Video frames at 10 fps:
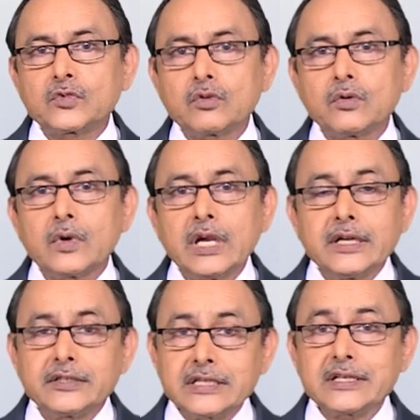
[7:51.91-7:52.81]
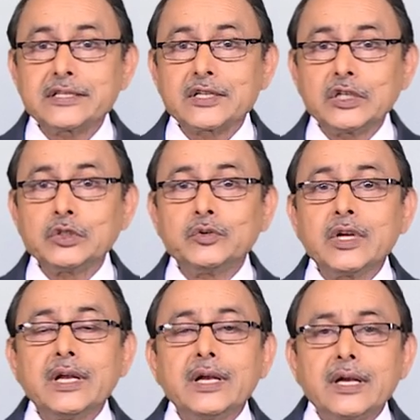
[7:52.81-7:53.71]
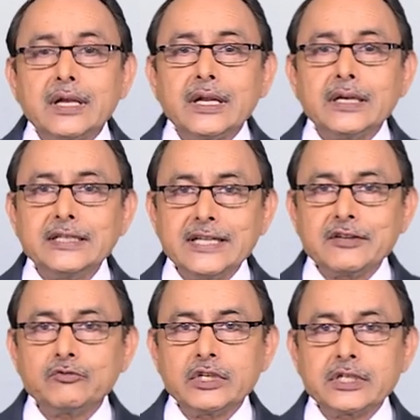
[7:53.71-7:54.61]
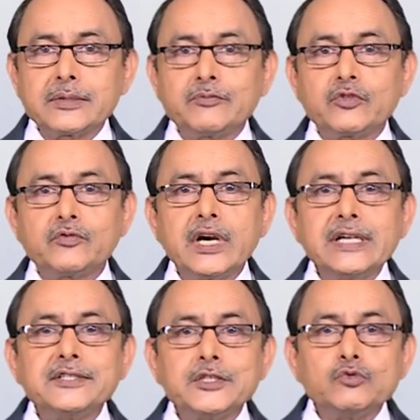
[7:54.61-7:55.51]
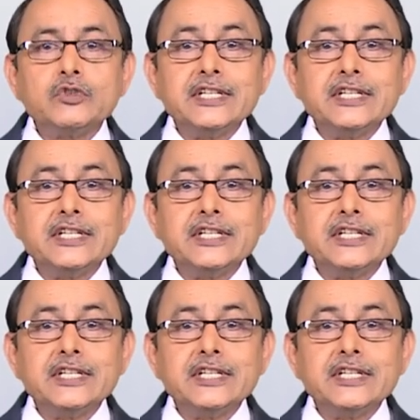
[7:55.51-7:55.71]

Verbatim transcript: So, this is how language provides you